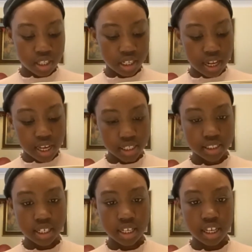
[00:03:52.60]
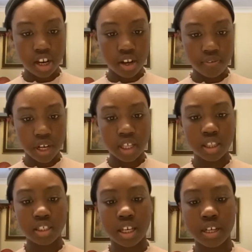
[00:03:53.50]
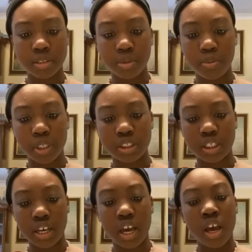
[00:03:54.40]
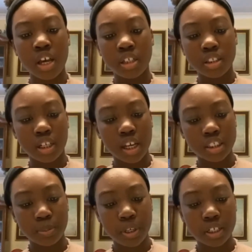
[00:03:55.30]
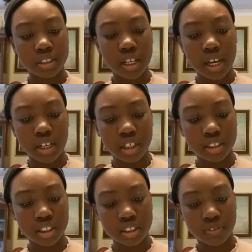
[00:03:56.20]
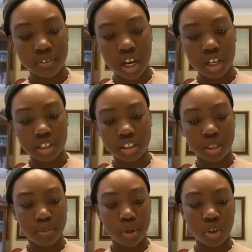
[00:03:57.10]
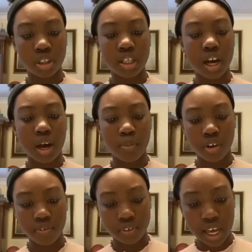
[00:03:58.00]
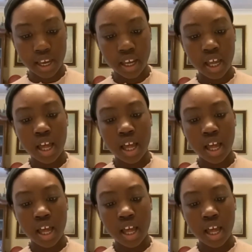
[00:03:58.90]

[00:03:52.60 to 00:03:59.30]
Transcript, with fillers: The night is nearly over, the day is almost here. So let us put aside our deeds of darkness and put on the armour of light.